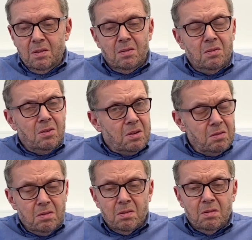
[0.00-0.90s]

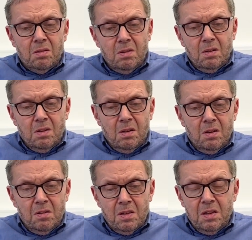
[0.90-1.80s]
No.
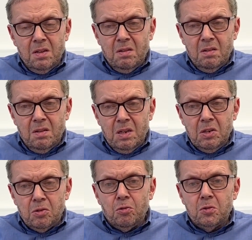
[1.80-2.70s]
The
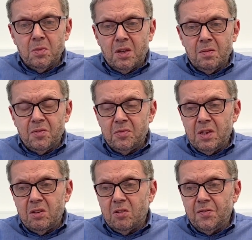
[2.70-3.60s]
endorsement comes from the
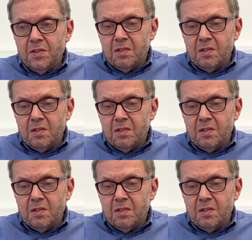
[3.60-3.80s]
head office